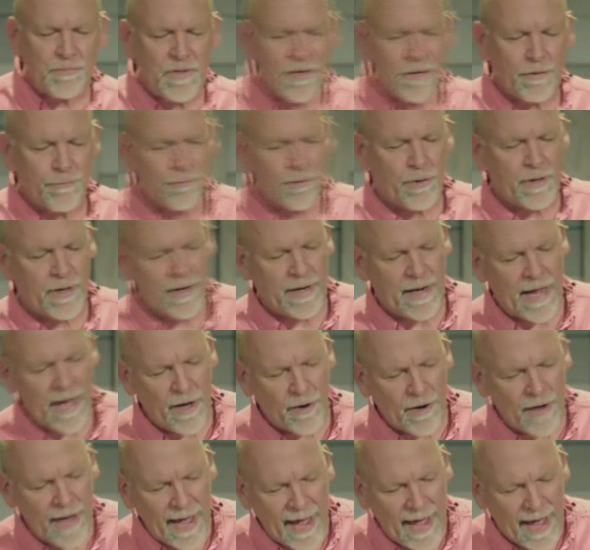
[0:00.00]
different, and how
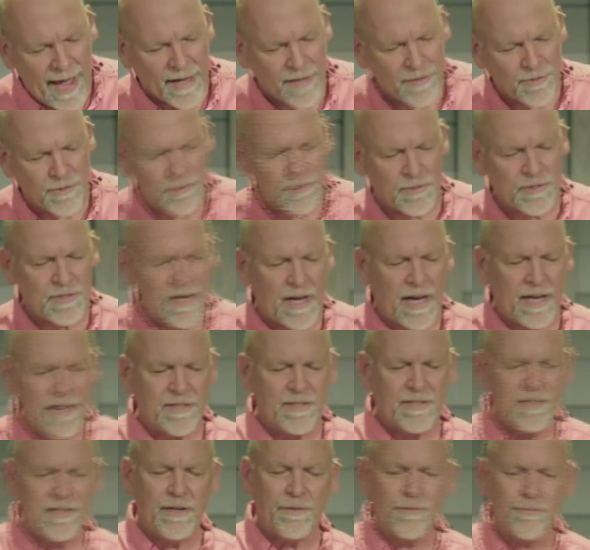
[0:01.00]
to
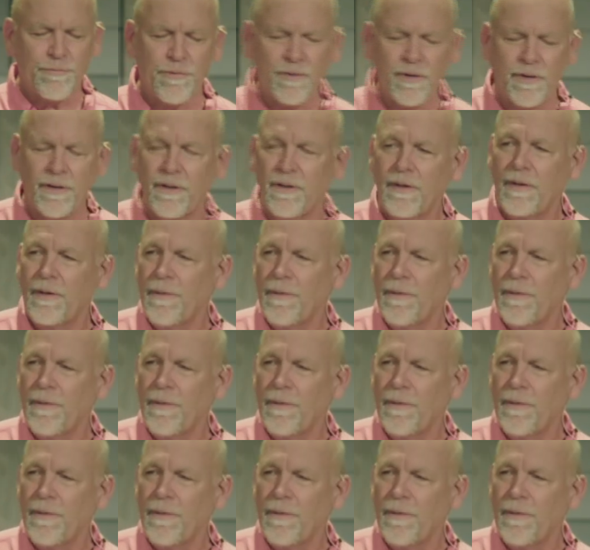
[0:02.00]
exercise different